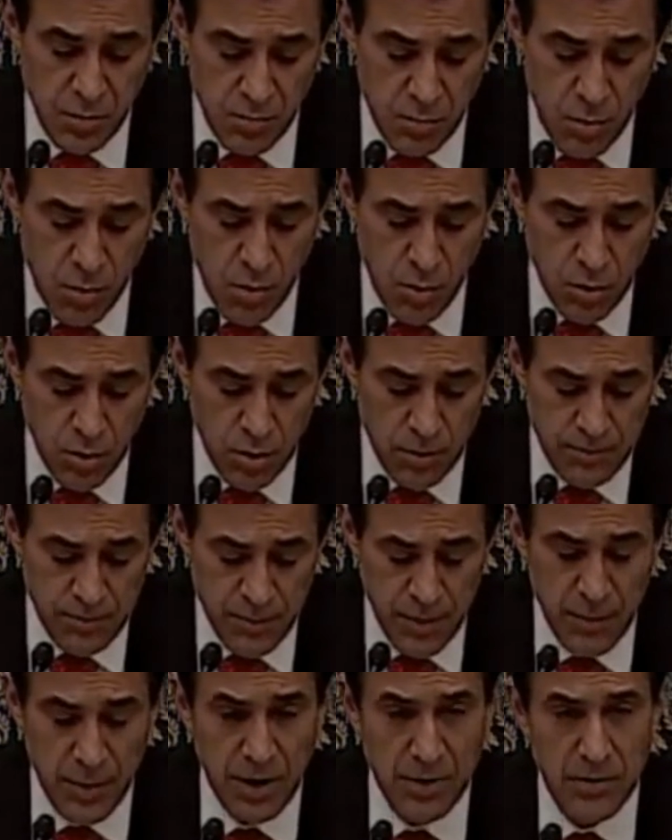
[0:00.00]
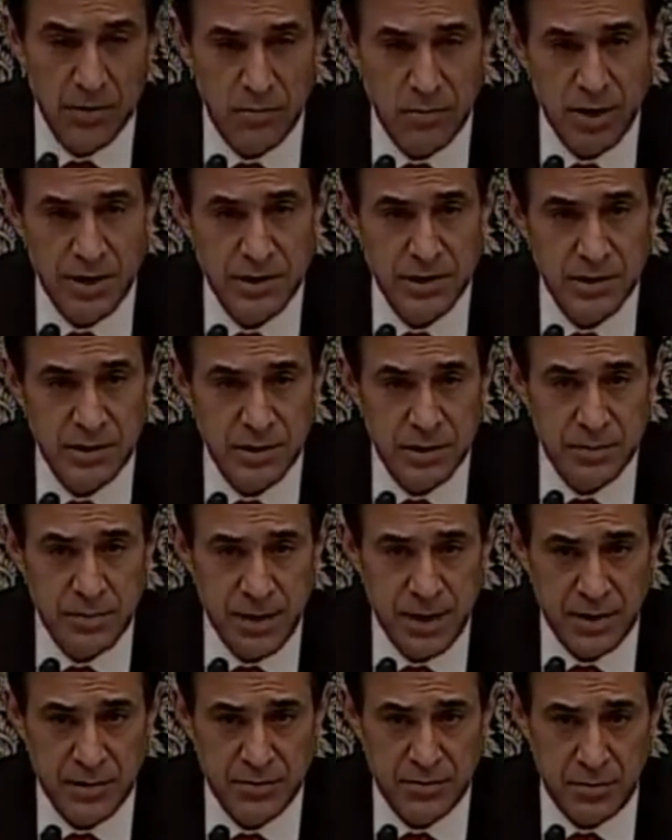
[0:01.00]
more about the rest of the
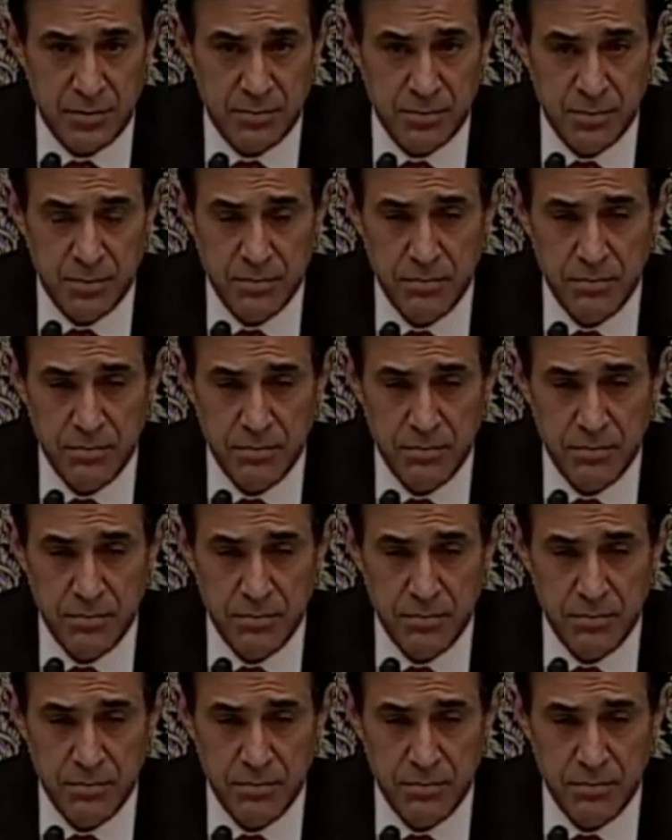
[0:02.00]
spectrum